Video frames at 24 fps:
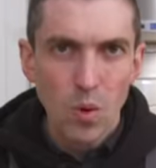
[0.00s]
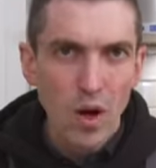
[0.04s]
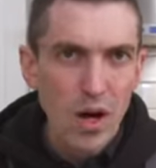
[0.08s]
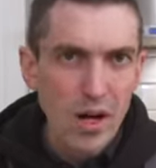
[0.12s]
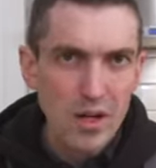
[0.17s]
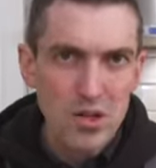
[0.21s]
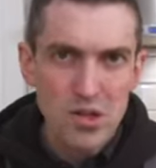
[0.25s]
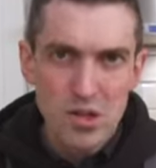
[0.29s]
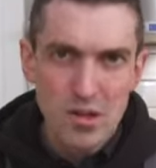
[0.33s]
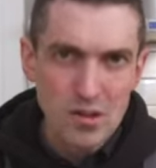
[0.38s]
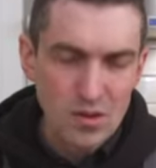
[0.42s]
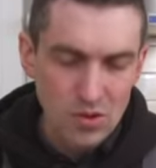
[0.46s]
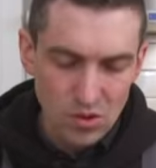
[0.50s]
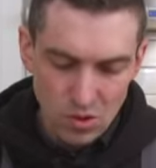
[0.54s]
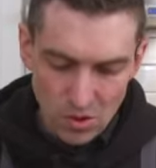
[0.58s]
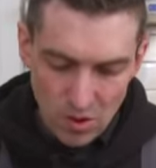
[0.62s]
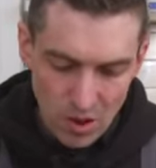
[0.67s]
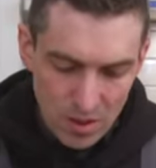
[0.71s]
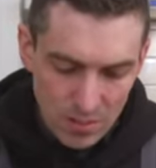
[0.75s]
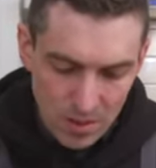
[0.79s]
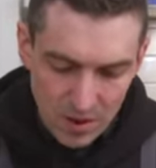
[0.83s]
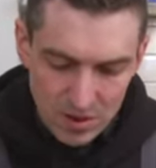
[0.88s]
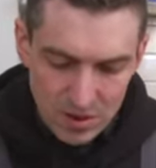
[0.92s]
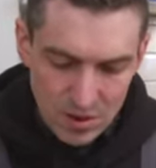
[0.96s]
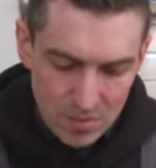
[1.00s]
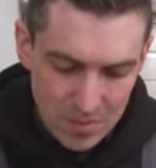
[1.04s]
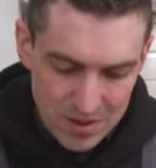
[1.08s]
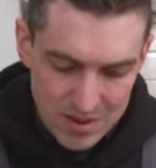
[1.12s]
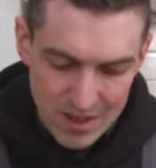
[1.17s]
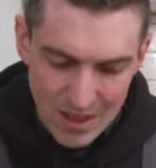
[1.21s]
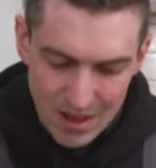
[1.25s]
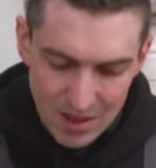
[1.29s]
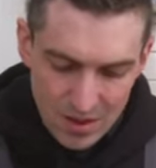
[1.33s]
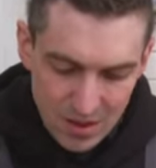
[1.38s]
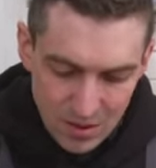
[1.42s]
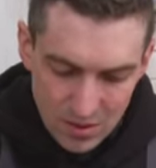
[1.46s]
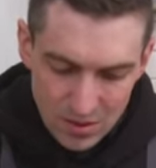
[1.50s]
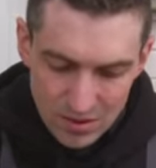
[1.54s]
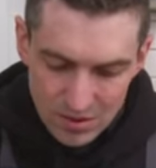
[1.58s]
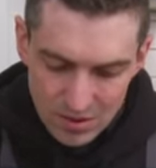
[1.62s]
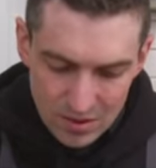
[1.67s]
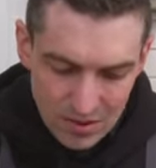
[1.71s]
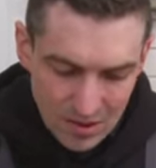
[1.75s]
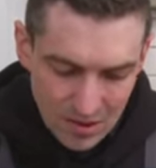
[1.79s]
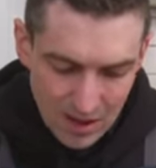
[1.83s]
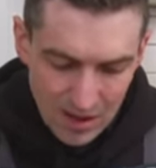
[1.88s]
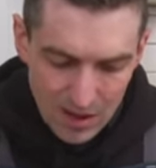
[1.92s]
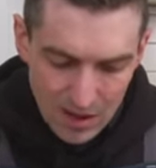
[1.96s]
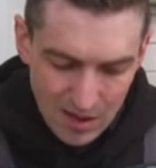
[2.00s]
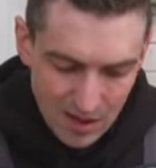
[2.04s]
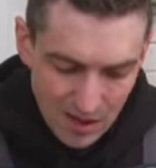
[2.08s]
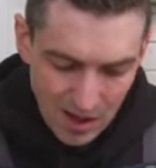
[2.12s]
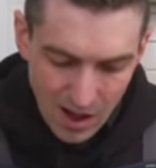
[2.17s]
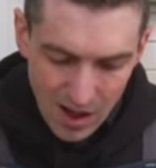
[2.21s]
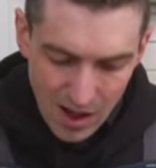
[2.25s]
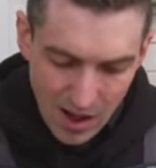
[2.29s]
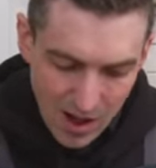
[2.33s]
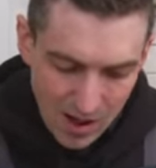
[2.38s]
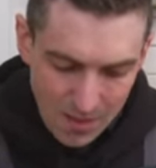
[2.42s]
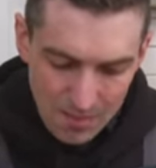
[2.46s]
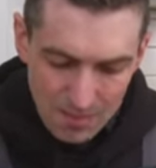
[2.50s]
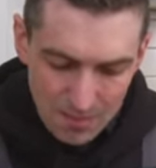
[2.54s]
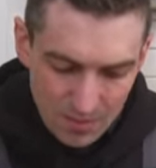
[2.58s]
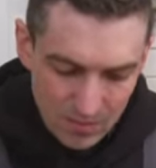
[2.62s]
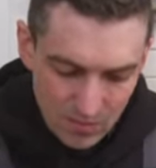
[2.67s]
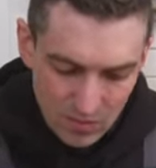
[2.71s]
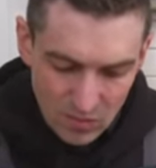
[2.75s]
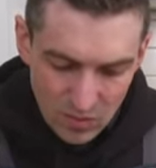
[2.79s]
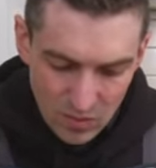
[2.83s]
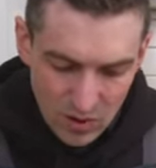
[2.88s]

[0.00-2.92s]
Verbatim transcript: wash and scrub on your potatoes, um,